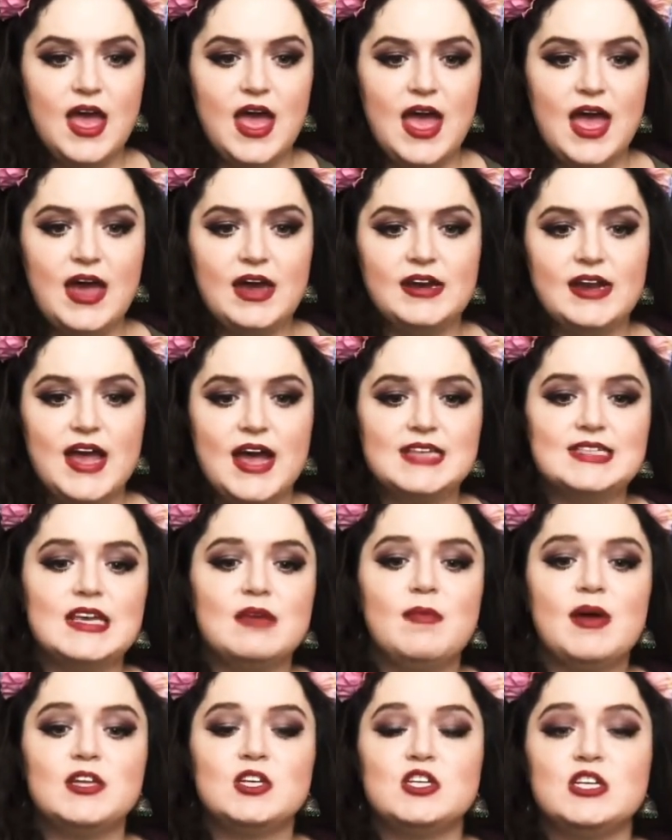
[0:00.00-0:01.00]
And as I
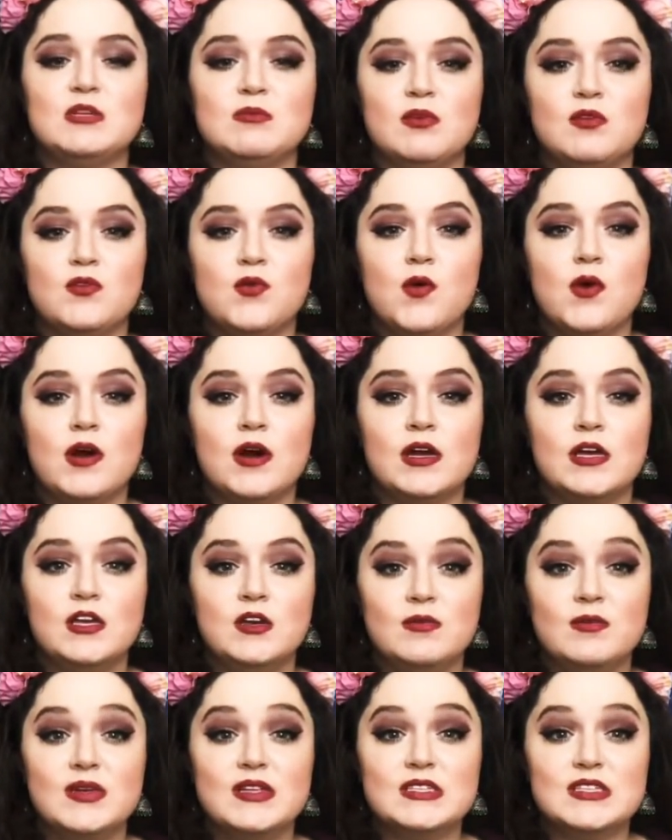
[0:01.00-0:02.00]
mentioned before,
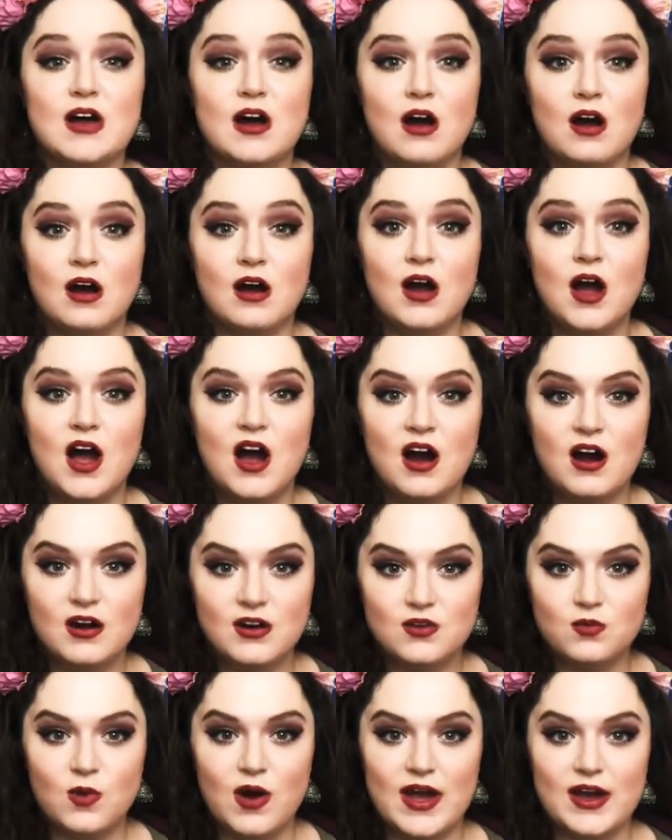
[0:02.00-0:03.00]
humans are
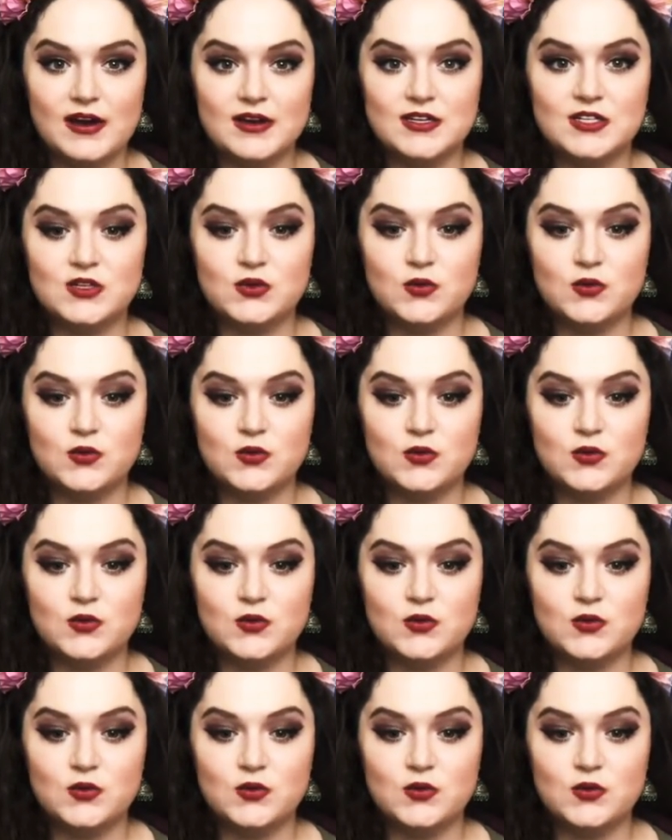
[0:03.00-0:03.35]
hardwired to